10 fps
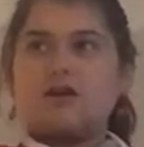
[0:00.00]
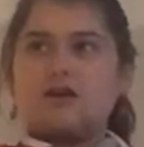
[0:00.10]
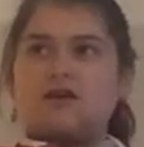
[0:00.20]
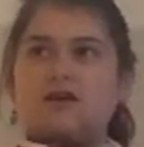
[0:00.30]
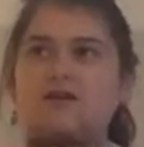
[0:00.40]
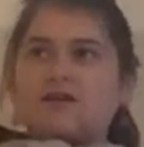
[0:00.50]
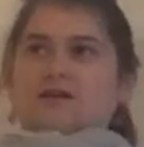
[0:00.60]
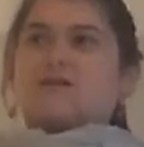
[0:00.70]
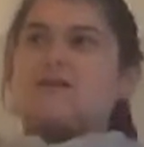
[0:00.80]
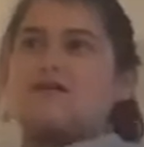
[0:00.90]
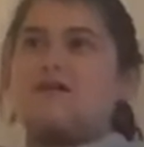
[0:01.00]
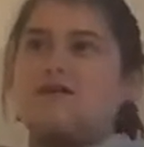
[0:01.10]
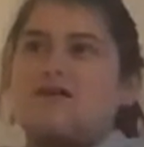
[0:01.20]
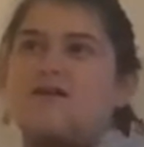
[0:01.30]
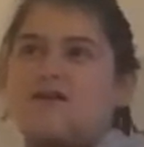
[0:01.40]

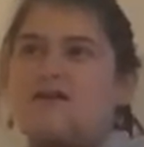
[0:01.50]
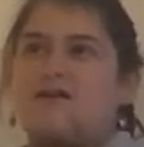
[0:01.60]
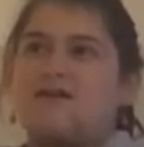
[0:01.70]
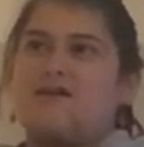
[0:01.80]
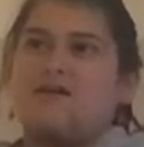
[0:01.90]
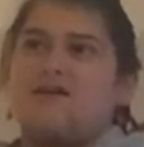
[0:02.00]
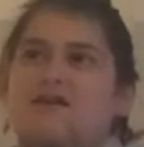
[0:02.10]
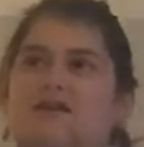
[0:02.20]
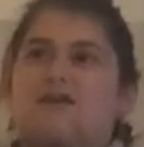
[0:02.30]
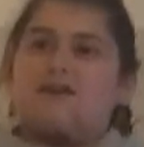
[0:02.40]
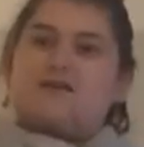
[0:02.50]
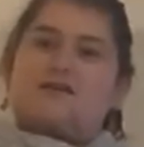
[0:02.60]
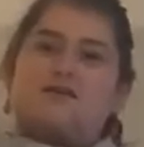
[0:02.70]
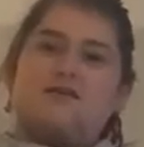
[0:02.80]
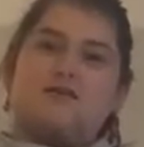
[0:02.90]

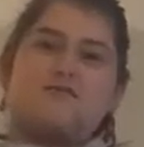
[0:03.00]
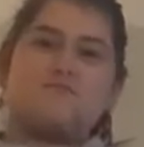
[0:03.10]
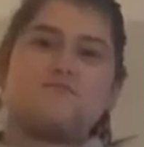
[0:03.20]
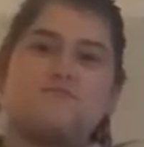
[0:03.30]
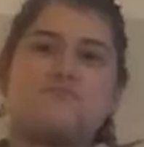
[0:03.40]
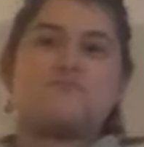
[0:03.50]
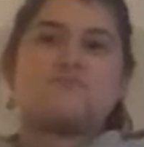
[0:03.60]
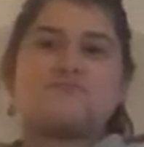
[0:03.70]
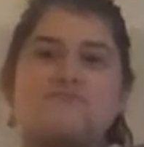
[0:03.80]
[no speech]